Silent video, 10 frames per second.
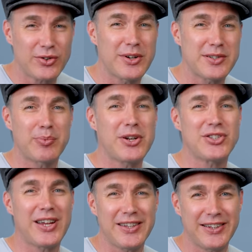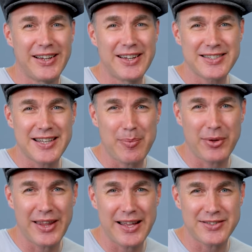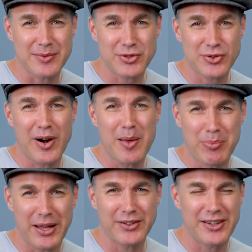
Always appreciate you slapping that subscribe button.